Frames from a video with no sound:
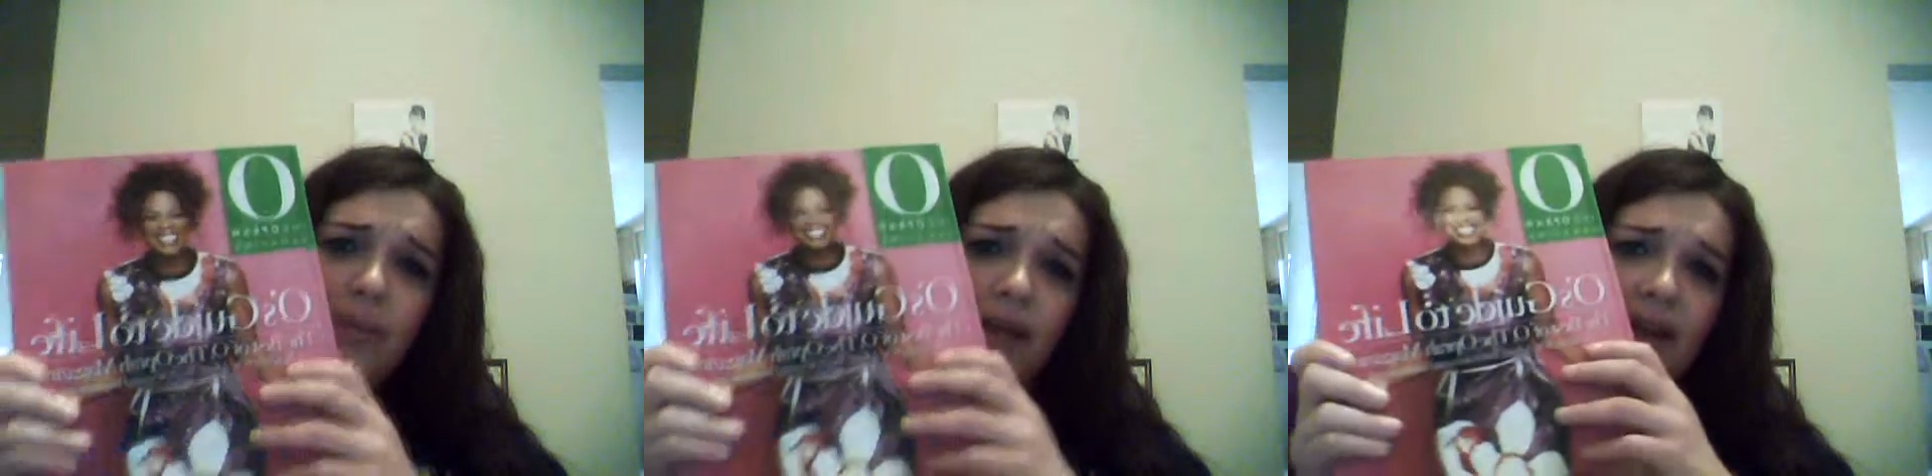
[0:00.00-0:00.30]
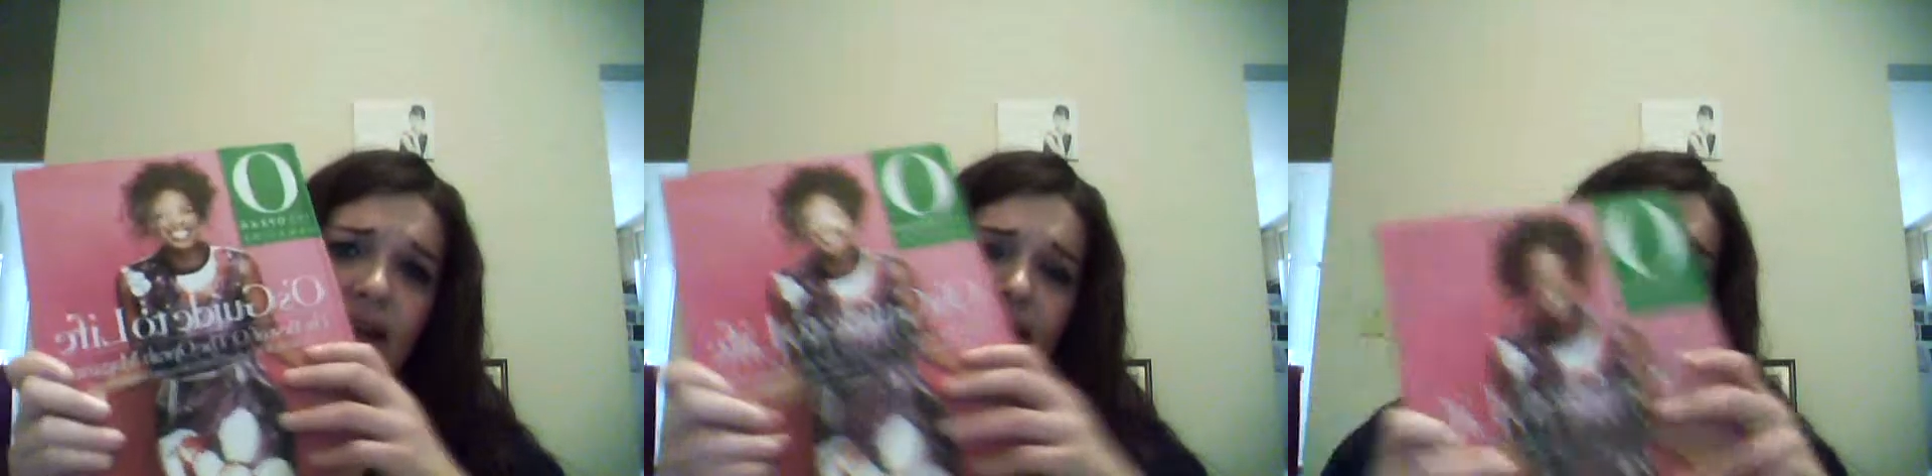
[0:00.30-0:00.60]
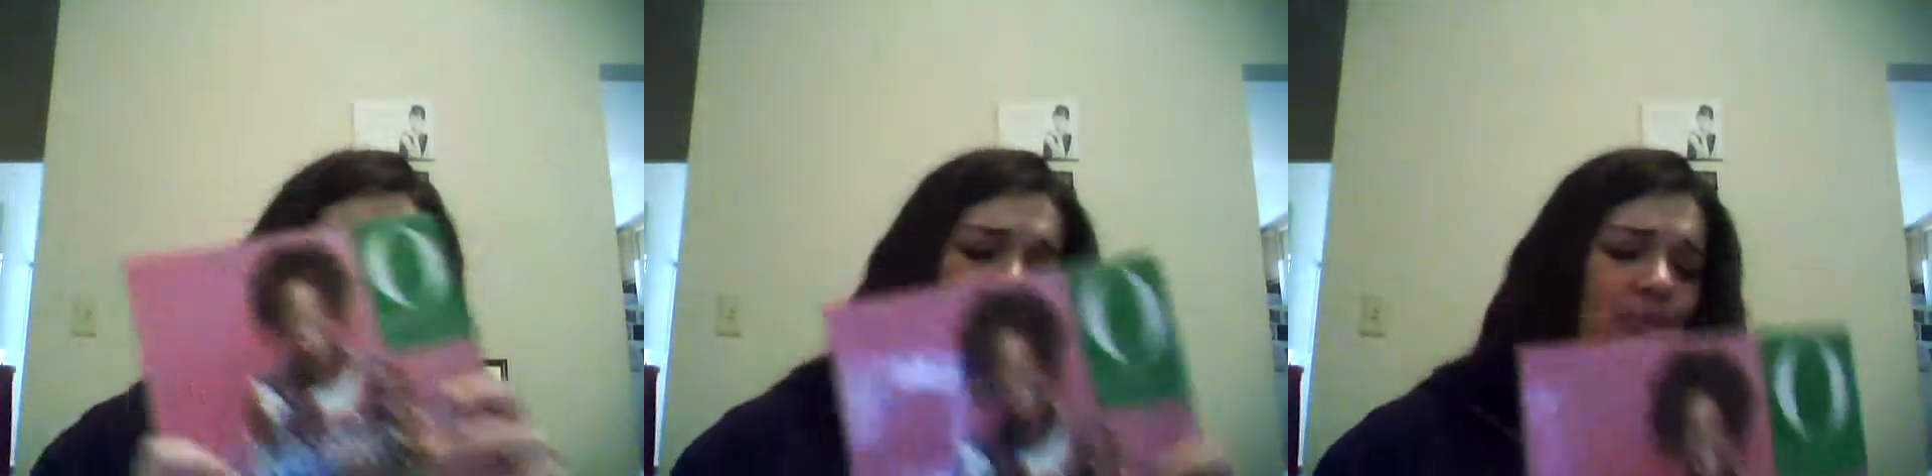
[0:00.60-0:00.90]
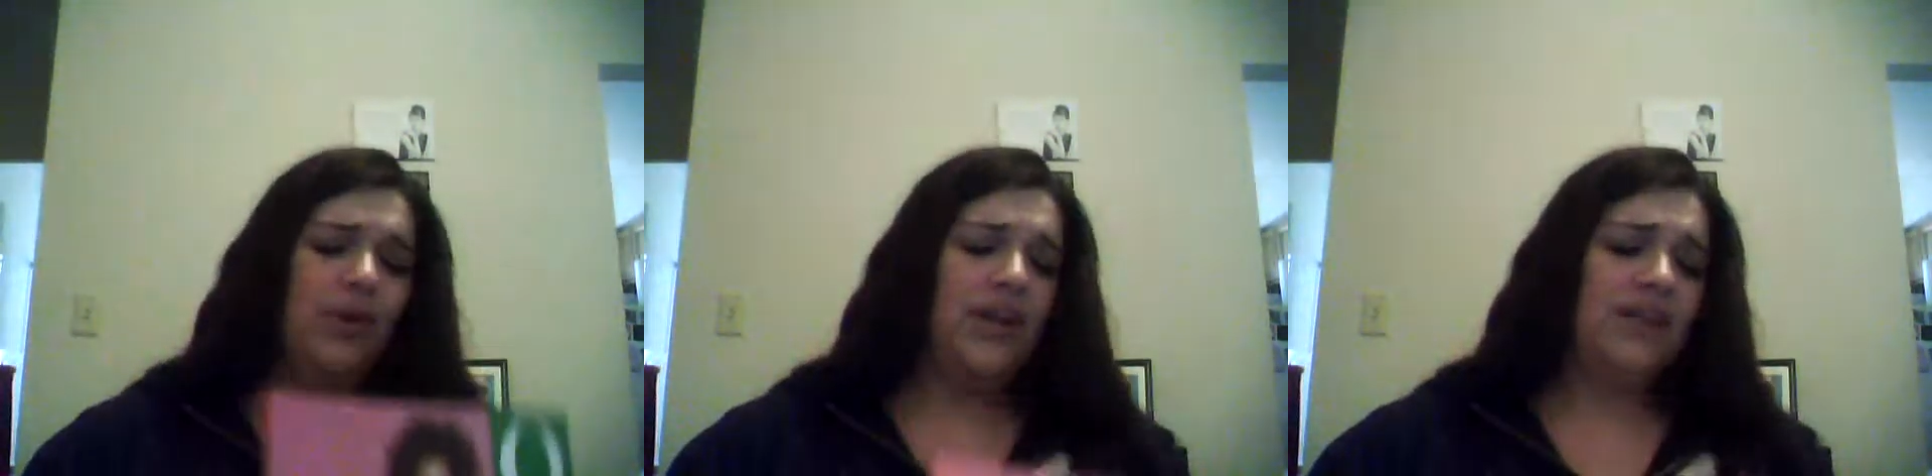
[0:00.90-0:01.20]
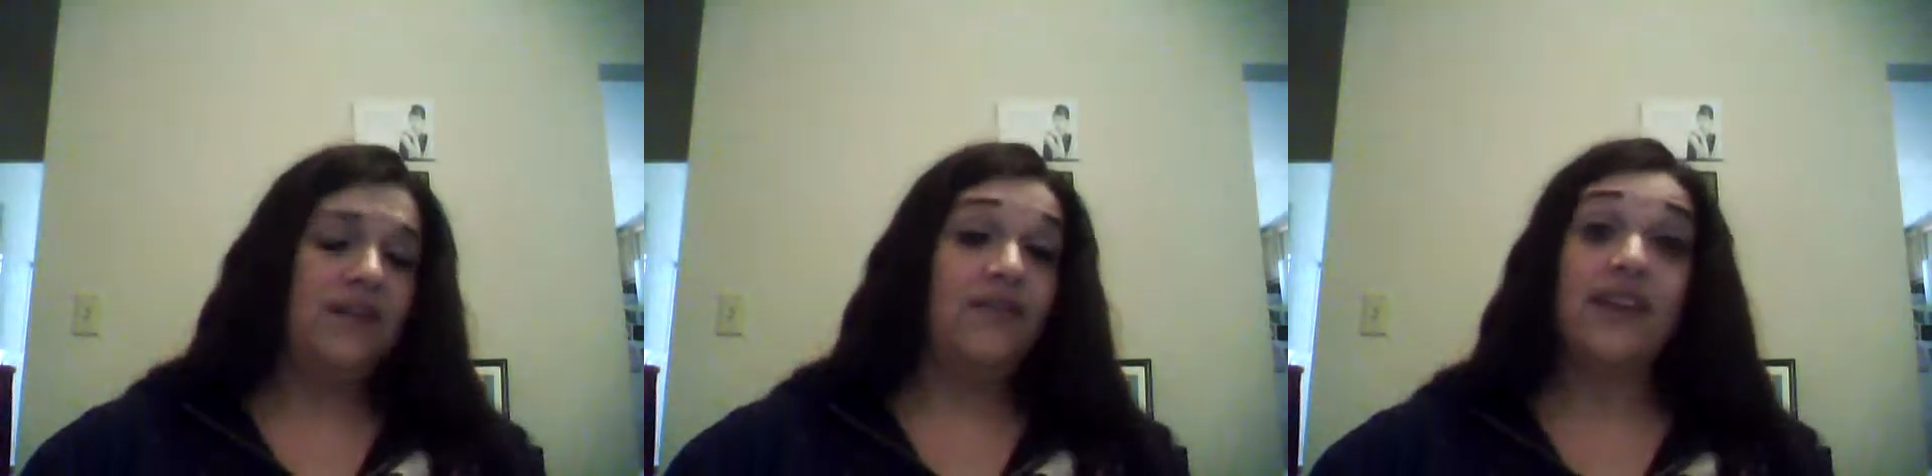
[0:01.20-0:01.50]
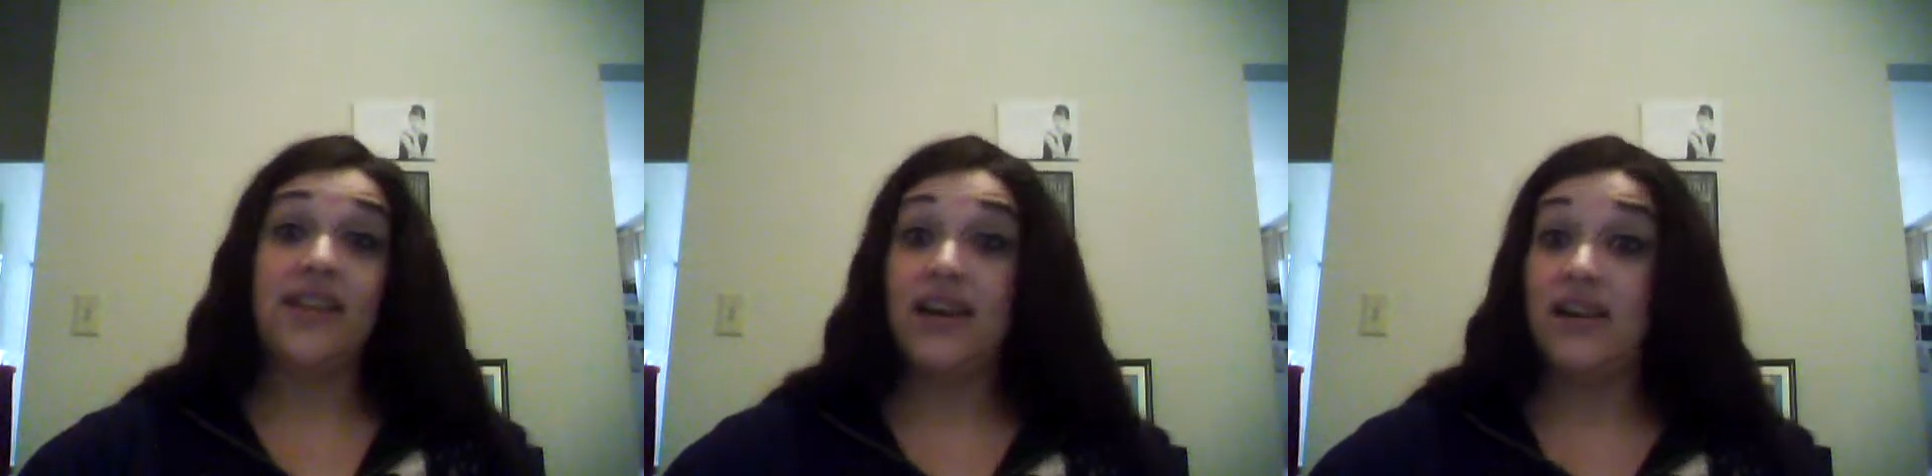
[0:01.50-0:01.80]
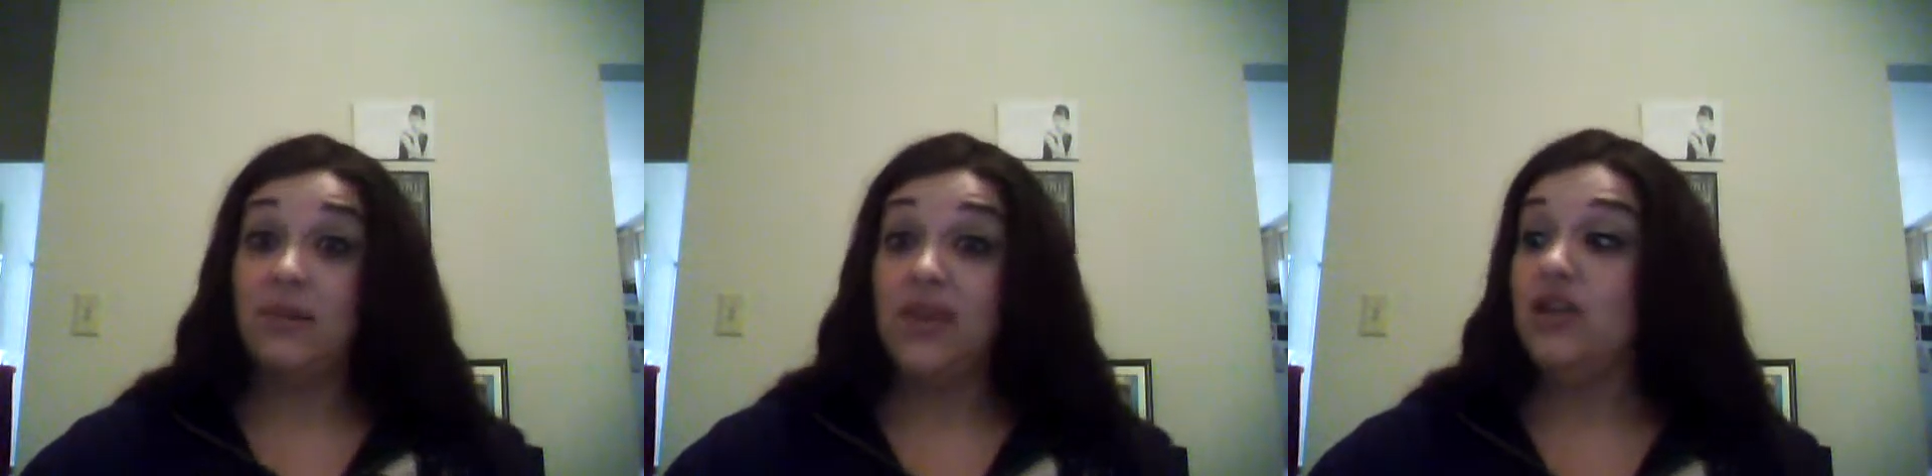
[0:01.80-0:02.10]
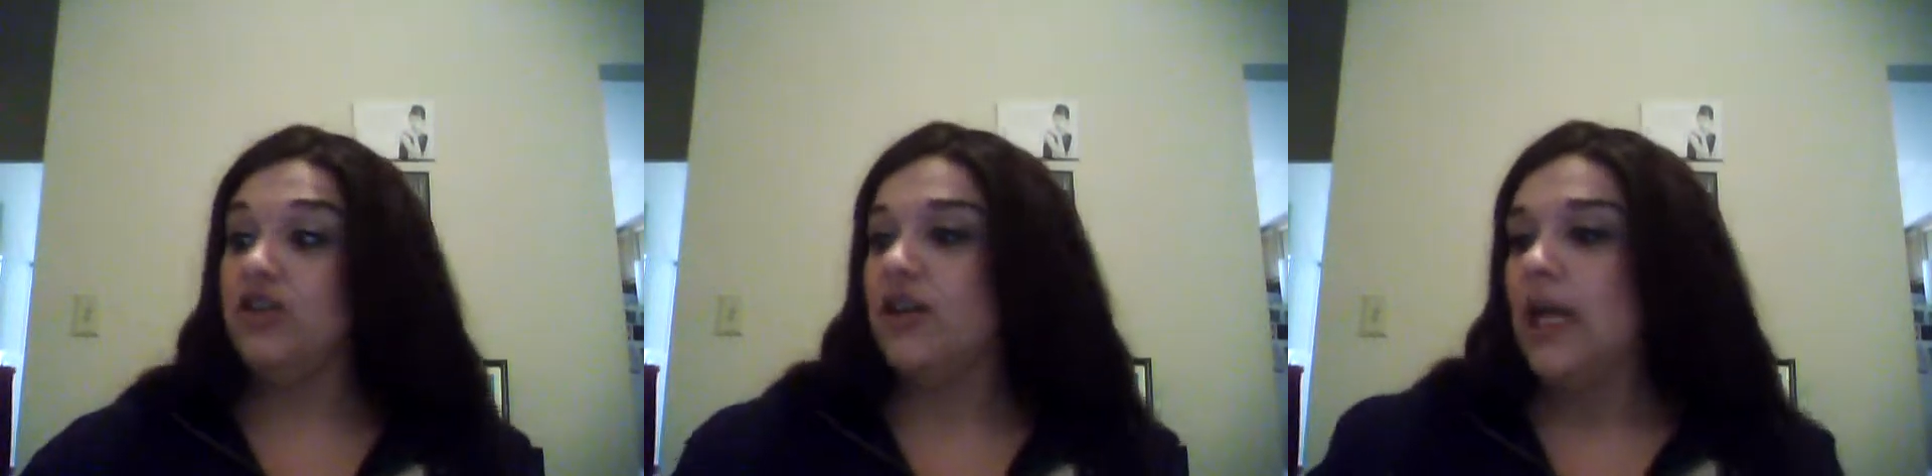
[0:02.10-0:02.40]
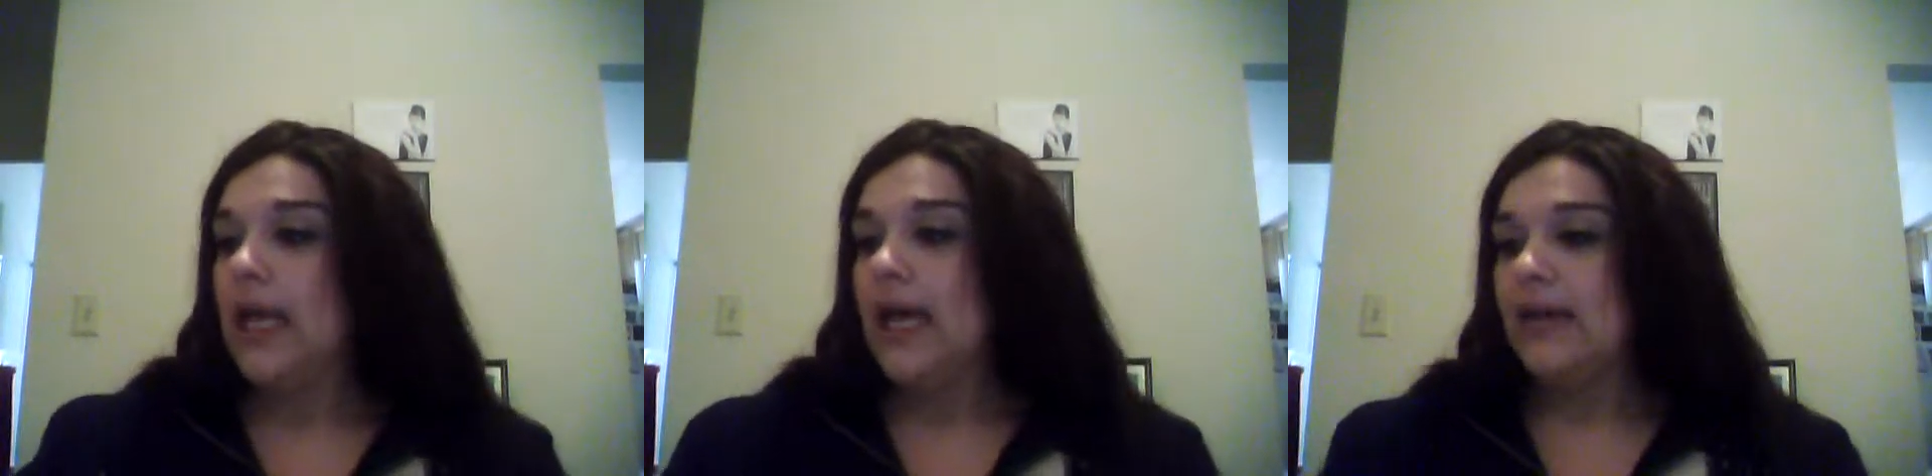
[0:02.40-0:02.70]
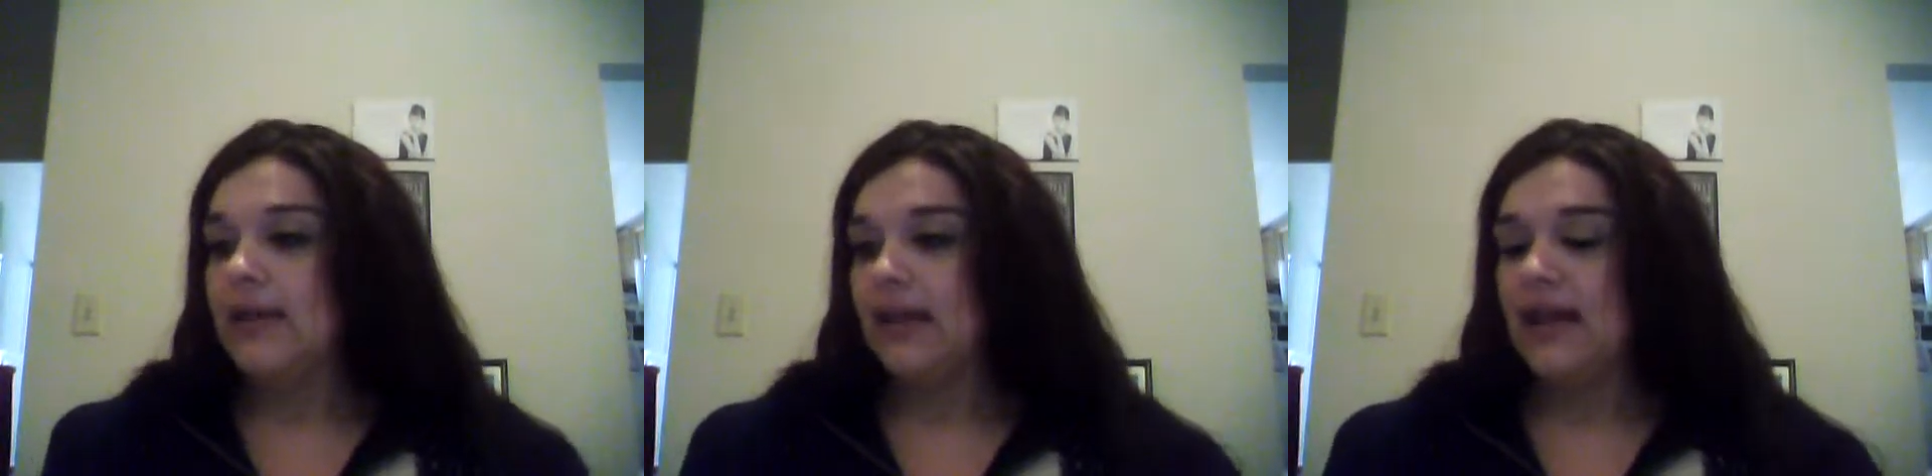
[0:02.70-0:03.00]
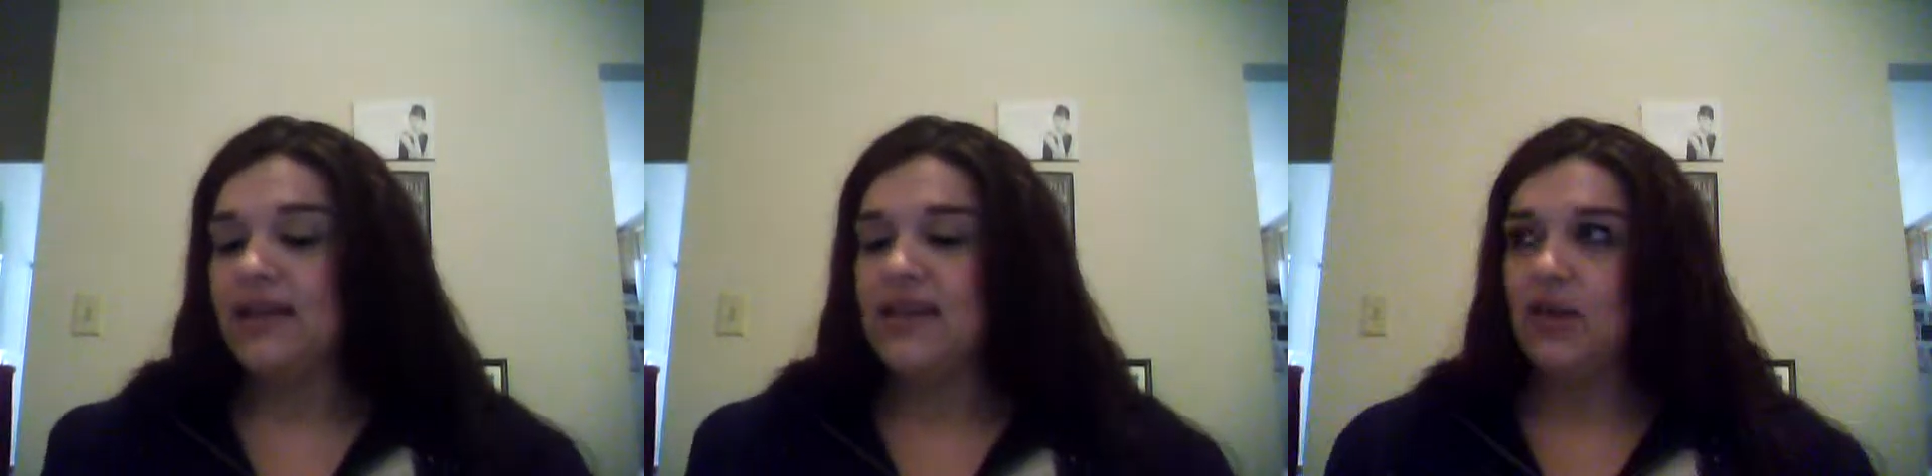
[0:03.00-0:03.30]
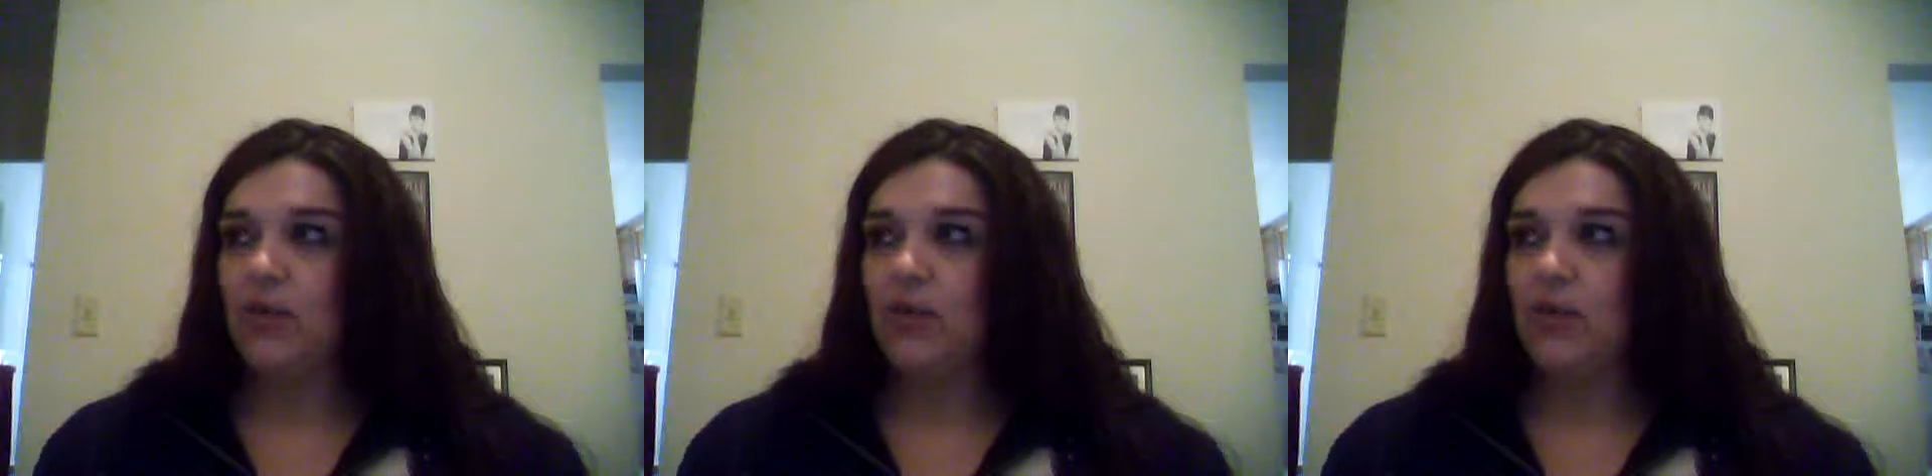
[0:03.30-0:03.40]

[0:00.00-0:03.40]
but I like reading stuff like that on the beach. And then last